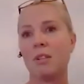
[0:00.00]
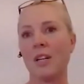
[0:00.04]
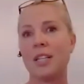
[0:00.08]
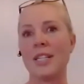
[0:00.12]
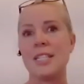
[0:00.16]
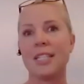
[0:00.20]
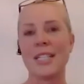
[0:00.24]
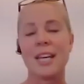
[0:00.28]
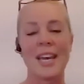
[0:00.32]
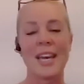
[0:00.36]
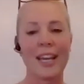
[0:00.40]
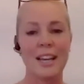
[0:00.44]
a
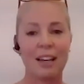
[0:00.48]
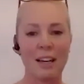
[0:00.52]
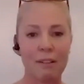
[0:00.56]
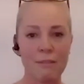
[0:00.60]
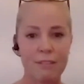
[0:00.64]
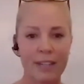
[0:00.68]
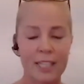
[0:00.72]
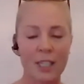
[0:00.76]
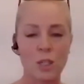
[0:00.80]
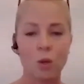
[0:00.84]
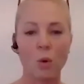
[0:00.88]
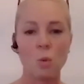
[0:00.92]
day I've
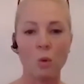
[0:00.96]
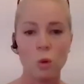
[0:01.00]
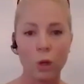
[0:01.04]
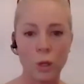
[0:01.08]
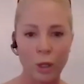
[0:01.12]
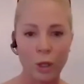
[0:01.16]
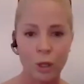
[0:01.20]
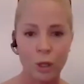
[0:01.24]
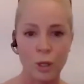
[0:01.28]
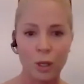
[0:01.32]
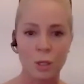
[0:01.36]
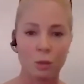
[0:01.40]
had at
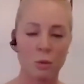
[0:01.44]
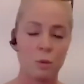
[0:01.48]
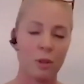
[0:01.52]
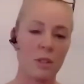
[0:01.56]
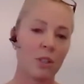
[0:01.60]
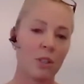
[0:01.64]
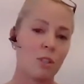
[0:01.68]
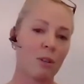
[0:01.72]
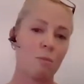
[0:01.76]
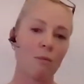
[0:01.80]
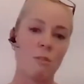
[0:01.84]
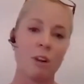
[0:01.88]
work with
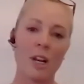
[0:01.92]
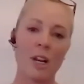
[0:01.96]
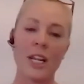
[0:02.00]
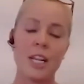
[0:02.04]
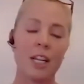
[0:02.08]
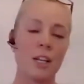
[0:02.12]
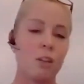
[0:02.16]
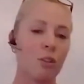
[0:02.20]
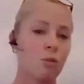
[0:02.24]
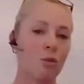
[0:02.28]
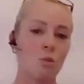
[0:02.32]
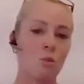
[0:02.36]
some
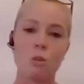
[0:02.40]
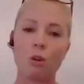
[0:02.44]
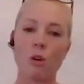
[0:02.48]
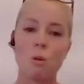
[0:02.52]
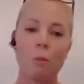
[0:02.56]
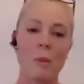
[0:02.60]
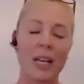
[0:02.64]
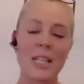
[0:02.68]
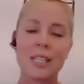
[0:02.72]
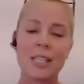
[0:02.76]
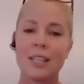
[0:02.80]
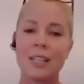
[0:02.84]
really
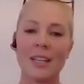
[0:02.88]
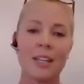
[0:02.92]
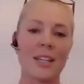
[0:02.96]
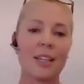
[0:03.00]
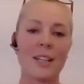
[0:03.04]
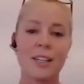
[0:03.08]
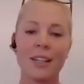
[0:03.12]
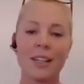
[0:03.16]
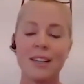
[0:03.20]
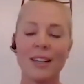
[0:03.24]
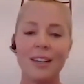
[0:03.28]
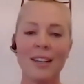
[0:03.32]
traumatic
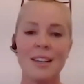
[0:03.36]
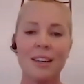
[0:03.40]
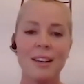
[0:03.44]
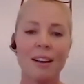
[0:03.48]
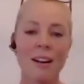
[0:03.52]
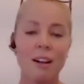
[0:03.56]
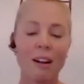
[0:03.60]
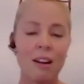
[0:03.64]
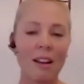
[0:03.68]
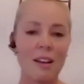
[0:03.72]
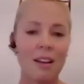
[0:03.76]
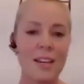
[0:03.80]

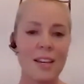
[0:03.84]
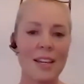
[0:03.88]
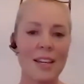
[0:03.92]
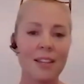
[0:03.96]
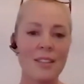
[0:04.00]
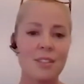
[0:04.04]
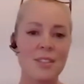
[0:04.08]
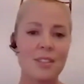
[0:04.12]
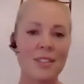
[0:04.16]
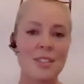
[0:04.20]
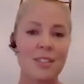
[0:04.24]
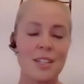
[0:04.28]

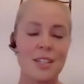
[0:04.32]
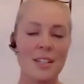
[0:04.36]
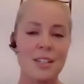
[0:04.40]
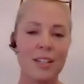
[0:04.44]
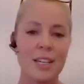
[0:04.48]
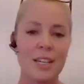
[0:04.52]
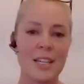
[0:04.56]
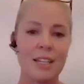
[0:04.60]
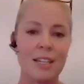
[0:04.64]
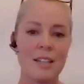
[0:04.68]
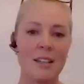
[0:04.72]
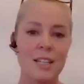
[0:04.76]
clients and
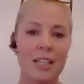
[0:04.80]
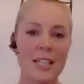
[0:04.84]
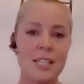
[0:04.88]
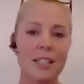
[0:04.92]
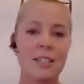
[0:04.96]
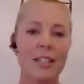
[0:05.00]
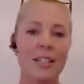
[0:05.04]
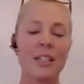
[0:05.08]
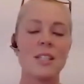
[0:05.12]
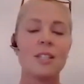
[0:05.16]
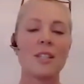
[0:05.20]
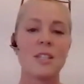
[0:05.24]

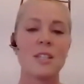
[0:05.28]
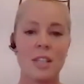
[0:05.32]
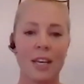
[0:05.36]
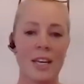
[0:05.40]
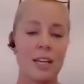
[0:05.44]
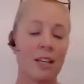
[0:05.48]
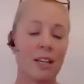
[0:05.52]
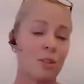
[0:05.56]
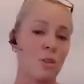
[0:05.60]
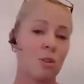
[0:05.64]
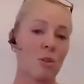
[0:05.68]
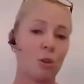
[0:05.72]
listening to
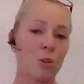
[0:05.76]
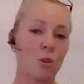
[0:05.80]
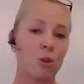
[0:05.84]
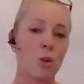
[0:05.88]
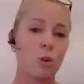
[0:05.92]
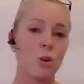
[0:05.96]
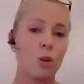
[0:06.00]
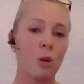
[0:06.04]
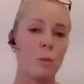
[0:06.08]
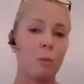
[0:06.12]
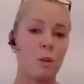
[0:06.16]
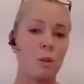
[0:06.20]
that sort of
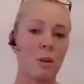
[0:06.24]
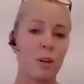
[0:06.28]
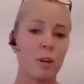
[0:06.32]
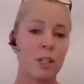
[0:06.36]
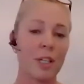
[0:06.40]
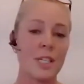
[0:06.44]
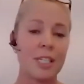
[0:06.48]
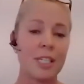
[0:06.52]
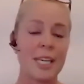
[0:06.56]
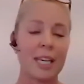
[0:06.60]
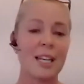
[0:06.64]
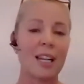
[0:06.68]
trauma on
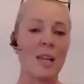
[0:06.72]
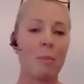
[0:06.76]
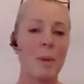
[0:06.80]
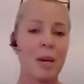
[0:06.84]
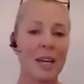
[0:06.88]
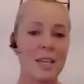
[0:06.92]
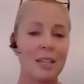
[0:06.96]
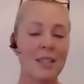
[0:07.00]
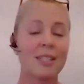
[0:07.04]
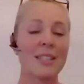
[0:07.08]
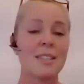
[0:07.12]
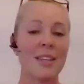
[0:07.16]
a daily
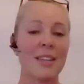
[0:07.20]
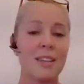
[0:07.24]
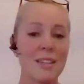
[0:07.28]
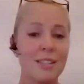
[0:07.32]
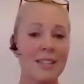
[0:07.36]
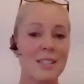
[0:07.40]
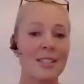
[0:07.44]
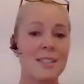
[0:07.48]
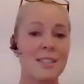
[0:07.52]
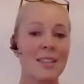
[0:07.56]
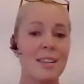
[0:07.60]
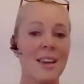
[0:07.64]
basis,
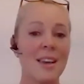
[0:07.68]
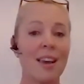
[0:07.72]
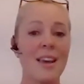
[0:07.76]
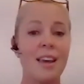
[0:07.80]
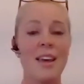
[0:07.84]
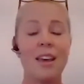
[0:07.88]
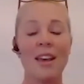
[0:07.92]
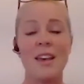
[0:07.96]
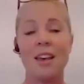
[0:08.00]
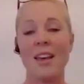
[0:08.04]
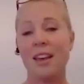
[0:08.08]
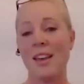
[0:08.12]

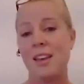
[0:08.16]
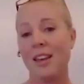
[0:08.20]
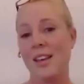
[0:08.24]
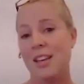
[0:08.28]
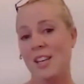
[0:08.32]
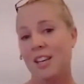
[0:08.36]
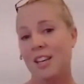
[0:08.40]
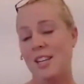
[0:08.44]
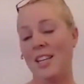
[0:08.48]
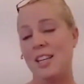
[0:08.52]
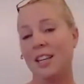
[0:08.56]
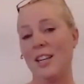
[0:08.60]

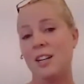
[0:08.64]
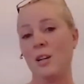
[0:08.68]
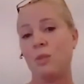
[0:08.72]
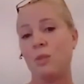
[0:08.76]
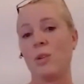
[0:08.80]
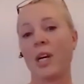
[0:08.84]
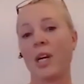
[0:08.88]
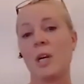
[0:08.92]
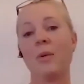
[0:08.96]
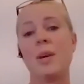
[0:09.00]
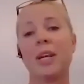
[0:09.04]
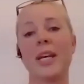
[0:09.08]

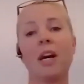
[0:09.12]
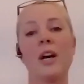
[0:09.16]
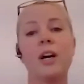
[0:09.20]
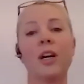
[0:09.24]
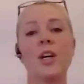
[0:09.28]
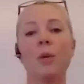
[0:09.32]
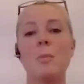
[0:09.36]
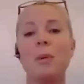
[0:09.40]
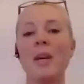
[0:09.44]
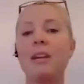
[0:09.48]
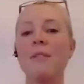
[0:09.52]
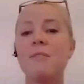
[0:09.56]
going
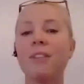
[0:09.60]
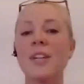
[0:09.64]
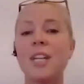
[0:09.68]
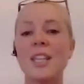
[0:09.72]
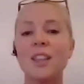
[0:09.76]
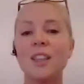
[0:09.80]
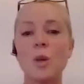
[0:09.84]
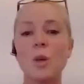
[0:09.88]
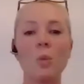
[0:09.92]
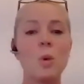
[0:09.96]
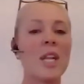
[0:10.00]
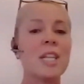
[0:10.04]
home, even
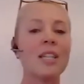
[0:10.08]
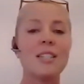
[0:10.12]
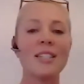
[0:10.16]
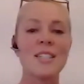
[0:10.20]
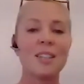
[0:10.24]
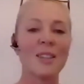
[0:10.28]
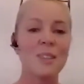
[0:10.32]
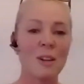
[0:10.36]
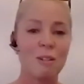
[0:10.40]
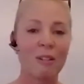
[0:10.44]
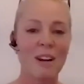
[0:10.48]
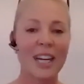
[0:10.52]
in the wind
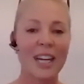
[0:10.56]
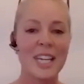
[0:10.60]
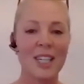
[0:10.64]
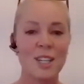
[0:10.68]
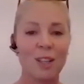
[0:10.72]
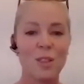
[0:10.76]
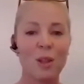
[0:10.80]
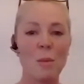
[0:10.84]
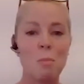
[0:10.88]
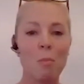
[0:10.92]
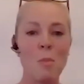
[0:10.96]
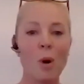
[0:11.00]
and the rain
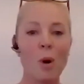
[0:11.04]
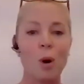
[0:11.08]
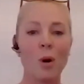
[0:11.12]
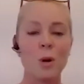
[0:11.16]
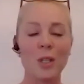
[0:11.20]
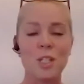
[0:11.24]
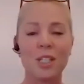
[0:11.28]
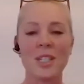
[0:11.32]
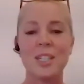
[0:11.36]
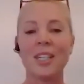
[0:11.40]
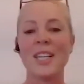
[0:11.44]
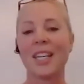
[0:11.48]
and the
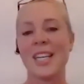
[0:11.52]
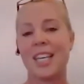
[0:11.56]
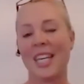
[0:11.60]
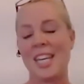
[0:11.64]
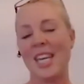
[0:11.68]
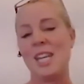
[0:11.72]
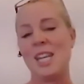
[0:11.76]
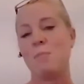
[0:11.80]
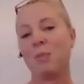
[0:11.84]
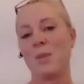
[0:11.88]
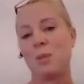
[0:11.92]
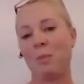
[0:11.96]
mud,
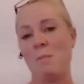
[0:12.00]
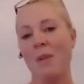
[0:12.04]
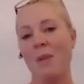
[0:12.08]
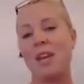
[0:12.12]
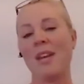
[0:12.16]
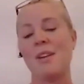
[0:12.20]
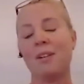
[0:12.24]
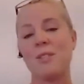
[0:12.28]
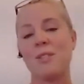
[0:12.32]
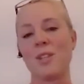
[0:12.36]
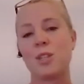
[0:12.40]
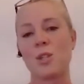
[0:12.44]
keeps
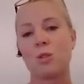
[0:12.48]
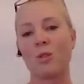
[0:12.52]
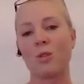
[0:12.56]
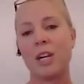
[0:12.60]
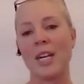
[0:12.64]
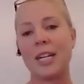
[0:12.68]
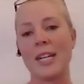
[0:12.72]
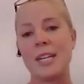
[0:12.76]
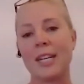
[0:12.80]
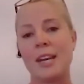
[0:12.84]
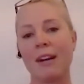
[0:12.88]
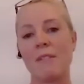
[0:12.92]
me on the
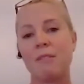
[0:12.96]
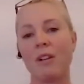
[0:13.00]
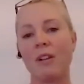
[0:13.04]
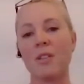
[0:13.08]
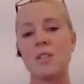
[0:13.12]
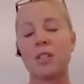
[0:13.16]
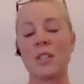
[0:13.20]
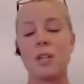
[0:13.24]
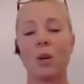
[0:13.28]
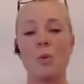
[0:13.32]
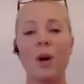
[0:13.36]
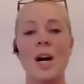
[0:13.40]
straight and narrow.
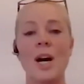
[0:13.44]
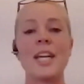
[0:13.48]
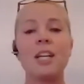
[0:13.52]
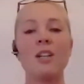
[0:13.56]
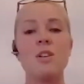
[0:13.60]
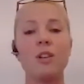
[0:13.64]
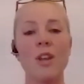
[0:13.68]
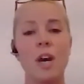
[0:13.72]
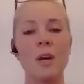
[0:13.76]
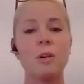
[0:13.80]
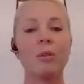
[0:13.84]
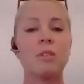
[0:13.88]
So I
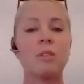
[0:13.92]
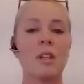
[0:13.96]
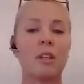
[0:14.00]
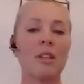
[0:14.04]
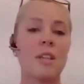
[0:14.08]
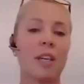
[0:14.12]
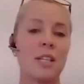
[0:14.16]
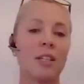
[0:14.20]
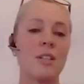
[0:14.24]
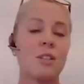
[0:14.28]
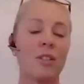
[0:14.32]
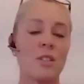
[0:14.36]
know the
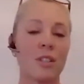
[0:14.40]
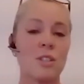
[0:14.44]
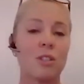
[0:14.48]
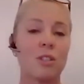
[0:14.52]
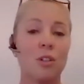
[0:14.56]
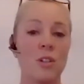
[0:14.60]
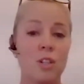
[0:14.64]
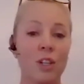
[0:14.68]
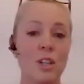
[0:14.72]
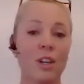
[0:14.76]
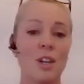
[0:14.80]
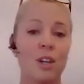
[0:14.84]
things
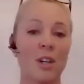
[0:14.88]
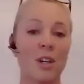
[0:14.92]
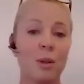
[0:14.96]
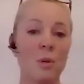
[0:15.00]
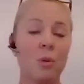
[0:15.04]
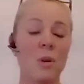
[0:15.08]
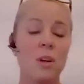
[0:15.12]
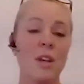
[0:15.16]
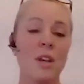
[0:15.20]
to do